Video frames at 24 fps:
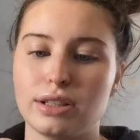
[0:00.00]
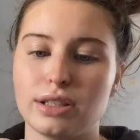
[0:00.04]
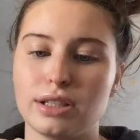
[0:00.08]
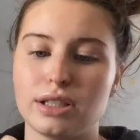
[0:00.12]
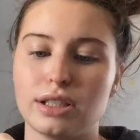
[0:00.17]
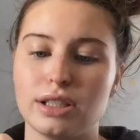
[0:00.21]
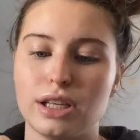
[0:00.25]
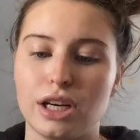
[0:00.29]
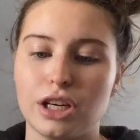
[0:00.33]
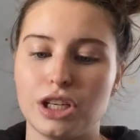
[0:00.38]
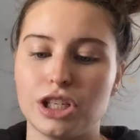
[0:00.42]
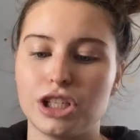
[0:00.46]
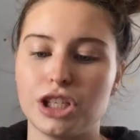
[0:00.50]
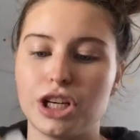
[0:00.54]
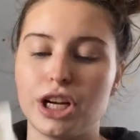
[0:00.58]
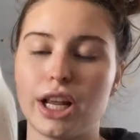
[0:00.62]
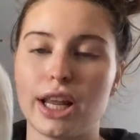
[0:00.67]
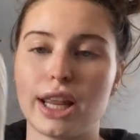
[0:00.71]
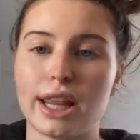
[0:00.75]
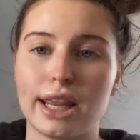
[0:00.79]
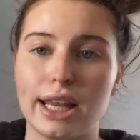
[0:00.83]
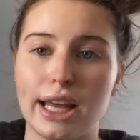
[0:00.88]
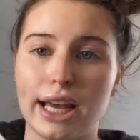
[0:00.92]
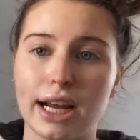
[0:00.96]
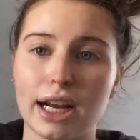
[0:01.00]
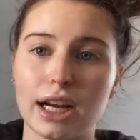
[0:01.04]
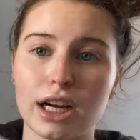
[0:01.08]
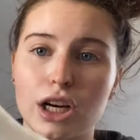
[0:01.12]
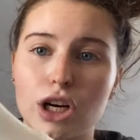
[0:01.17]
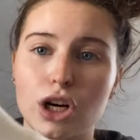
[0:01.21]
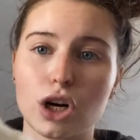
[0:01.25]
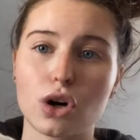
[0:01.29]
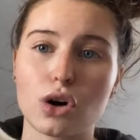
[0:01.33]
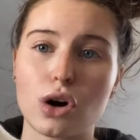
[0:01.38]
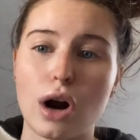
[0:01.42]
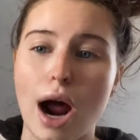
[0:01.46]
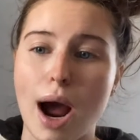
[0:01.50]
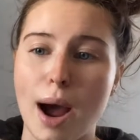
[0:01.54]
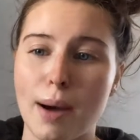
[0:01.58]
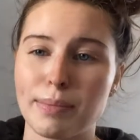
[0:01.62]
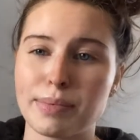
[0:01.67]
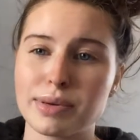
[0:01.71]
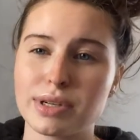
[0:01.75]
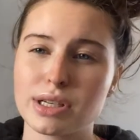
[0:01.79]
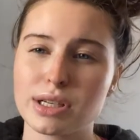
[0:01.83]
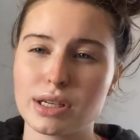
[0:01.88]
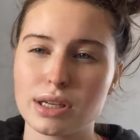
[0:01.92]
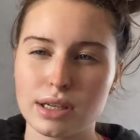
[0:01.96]
such thick
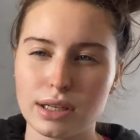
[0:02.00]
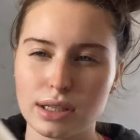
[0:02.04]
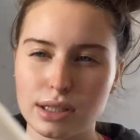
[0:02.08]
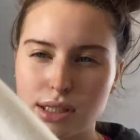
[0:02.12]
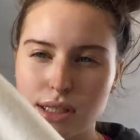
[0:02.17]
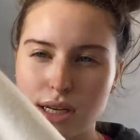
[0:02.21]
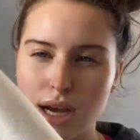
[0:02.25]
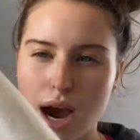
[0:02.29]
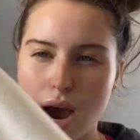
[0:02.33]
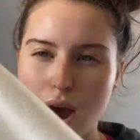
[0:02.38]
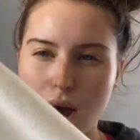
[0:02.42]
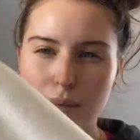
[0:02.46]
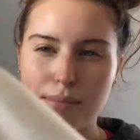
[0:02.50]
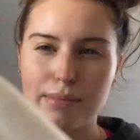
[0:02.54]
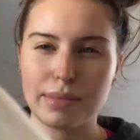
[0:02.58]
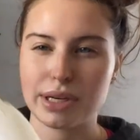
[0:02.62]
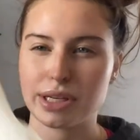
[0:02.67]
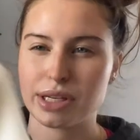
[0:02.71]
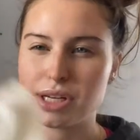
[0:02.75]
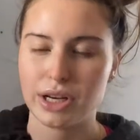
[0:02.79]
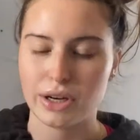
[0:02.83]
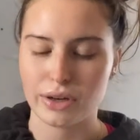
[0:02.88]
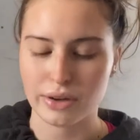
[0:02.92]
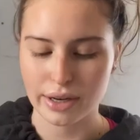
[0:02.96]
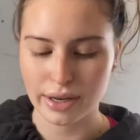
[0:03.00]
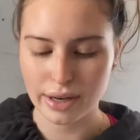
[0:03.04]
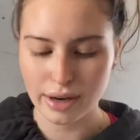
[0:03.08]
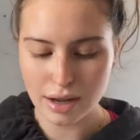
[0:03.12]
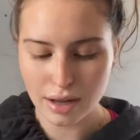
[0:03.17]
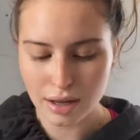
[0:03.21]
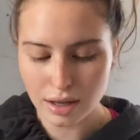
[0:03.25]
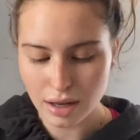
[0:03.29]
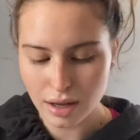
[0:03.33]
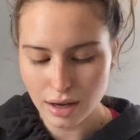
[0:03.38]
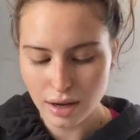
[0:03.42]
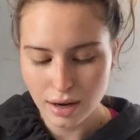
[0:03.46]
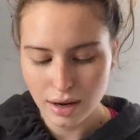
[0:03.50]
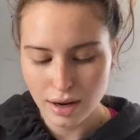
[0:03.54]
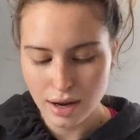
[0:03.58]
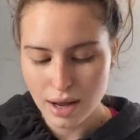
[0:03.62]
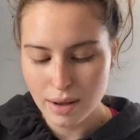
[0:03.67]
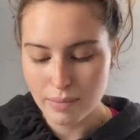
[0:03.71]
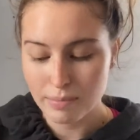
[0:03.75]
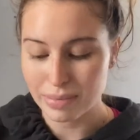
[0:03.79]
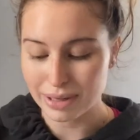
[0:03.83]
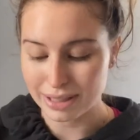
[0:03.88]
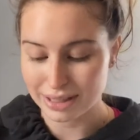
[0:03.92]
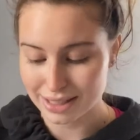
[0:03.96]
cropped top material,
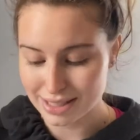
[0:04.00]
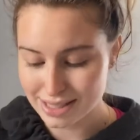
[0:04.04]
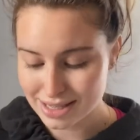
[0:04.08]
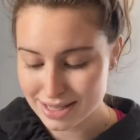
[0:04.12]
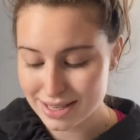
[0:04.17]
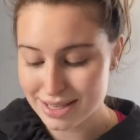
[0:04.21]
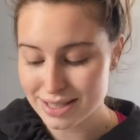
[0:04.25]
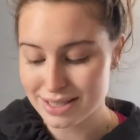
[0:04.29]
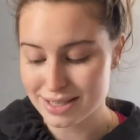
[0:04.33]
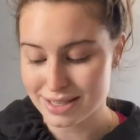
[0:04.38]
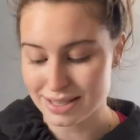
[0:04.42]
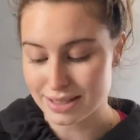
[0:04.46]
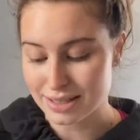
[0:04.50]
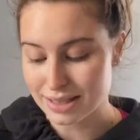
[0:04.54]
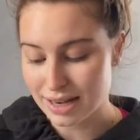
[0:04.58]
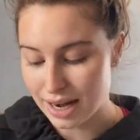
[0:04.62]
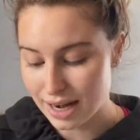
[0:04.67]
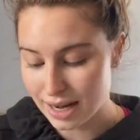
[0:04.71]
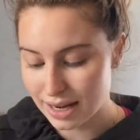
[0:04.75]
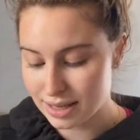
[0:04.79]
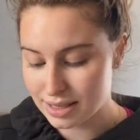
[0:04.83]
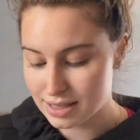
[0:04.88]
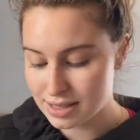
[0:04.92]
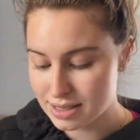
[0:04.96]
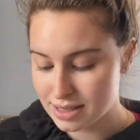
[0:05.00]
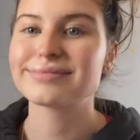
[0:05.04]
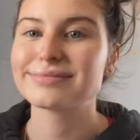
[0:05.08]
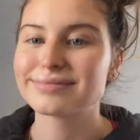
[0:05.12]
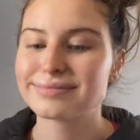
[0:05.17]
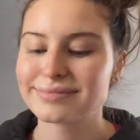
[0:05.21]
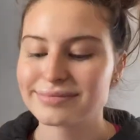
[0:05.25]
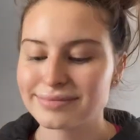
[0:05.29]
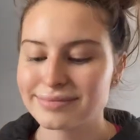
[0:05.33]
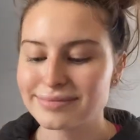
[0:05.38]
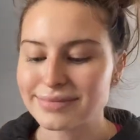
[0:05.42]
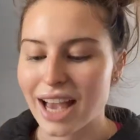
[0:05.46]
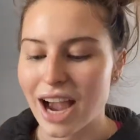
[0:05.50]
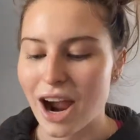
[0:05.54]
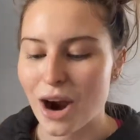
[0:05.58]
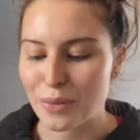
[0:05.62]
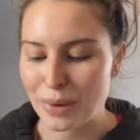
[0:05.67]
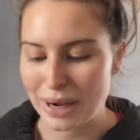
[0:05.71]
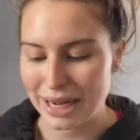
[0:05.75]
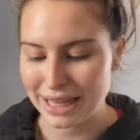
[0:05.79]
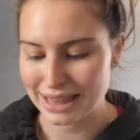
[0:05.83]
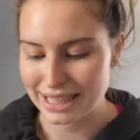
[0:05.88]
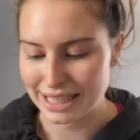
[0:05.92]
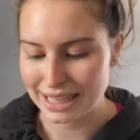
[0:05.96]
but this is nice. All
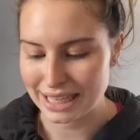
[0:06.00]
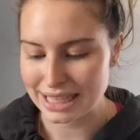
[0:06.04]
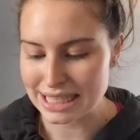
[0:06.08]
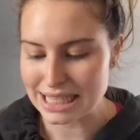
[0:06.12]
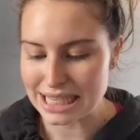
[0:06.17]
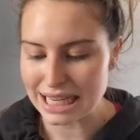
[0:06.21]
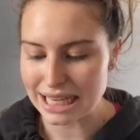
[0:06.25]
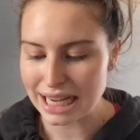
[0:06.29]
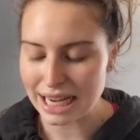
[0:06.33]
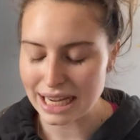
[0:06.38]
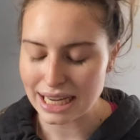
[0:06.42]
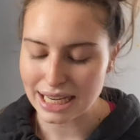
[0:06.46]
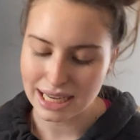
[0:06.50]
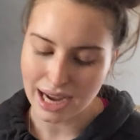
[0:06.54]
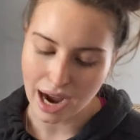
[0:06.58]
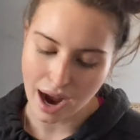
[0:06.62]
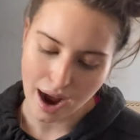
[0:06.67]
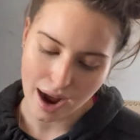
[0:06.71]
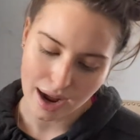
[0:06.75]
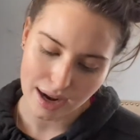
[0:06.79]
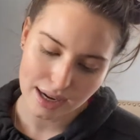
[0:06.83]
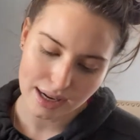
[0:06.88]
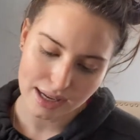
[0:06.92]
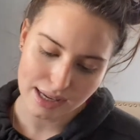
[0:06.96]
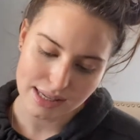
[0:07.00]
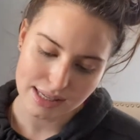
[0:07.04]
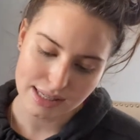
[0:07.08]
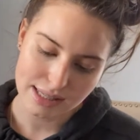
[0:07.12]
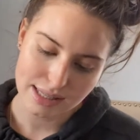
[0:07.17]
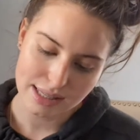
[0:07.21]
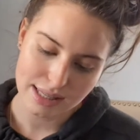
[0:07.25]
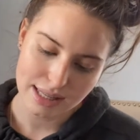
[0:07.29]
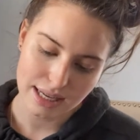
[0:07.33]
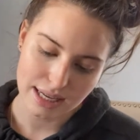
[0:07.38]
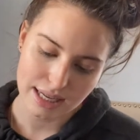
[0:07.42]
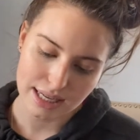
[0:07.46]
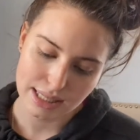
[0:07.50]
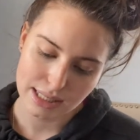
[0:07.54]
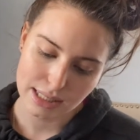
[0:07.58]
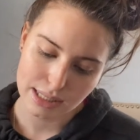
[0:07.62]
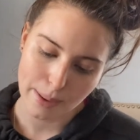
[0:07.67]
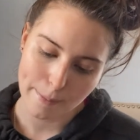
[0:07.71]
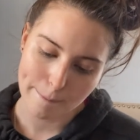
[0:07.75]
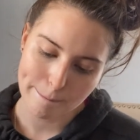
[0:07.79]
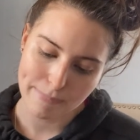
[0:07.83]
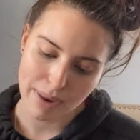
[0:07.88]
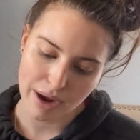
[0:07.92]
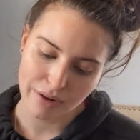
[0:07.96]
right, the next thing I got is this
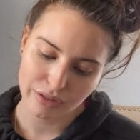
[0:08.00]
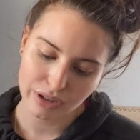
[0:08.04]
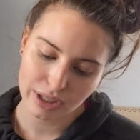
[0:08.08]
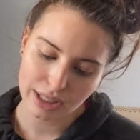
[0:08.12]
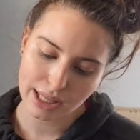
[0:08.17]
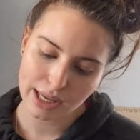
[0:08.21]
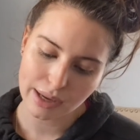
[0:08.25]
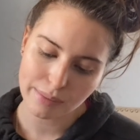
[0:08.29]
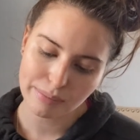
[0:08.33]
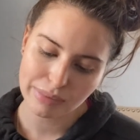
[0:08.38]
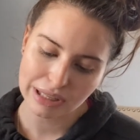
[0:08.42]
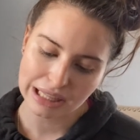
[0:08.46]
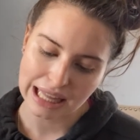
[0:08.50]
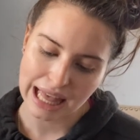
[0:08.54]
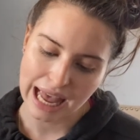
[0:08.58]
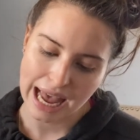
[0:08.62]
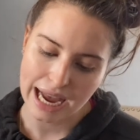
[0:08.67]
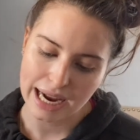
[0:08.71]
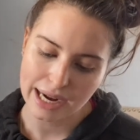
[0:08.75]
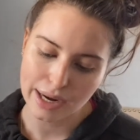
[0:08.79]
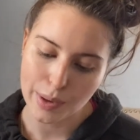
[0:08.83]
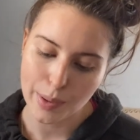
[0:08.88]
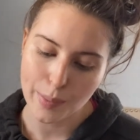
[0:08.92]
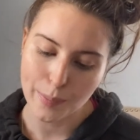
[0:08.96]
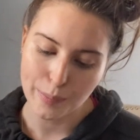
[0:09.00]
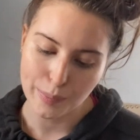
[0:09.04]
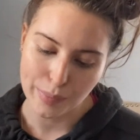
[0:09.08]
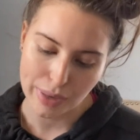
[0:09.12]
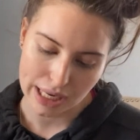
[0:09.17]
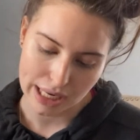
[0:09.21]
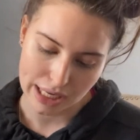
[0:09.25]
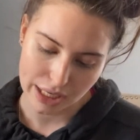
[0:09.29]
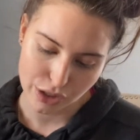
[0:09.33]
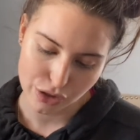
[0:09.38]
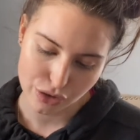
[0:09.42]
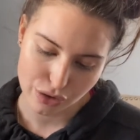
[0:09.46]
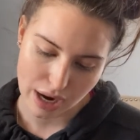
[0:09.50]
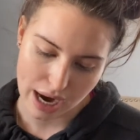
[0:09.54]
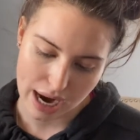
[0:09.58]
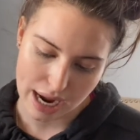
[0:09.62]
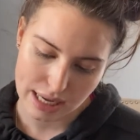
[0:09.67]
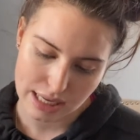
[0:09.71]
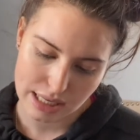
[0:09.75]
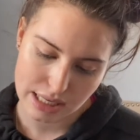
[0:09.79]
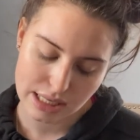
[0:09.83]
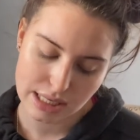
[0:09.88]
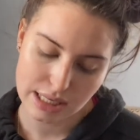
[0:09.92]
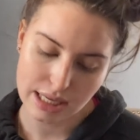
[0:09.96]
Beverly plaid mini
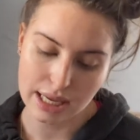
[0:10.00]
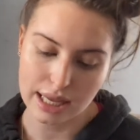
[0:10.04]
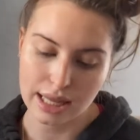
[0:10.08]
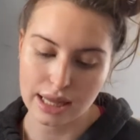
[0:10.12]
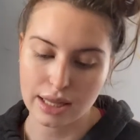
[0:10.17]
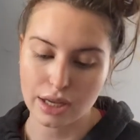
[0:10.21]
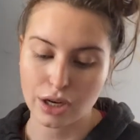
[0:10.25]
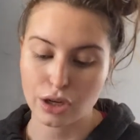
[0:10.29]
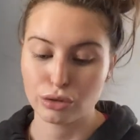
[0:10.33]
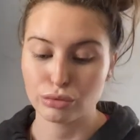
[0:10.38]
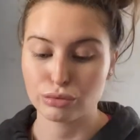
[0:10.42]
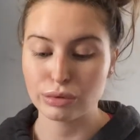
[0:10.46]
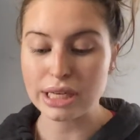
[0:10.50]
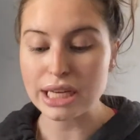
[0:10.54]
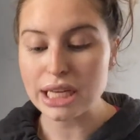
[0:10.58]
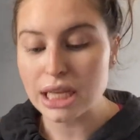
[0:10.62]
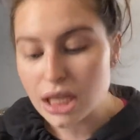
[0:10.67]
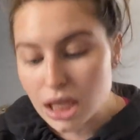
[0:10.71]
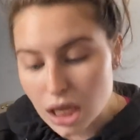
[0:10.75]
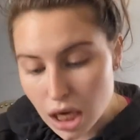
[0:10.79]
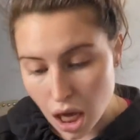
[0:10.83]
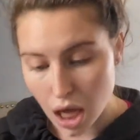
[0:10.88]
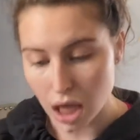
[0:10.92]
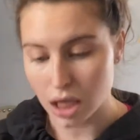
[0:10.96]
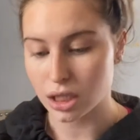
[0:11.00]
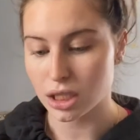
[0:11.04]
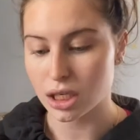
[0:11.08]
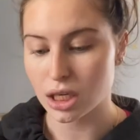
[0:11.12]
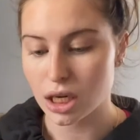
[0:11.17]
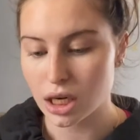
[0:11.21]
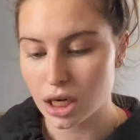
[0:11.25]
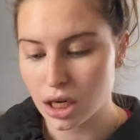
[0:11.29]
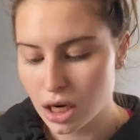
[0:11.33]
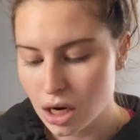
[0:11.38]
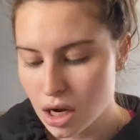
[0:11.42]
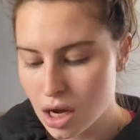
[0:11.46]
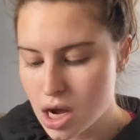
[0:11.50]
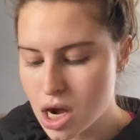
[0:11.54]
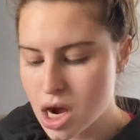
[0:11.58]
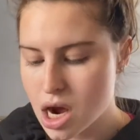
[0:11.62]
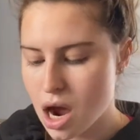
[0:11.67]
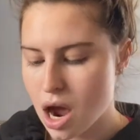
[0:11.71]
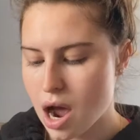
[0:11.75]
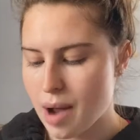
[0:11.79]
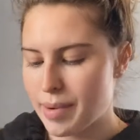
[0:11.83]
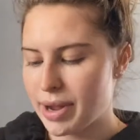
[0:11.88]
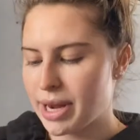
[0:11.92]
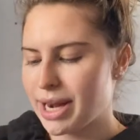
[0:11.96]
dress in the green color.
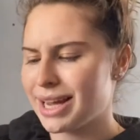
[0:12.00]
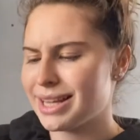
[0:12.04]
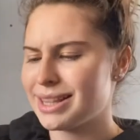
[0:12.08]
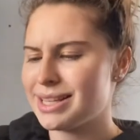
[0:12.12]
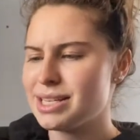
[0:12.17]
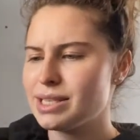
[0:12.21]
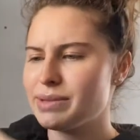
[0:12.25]
Um, I got this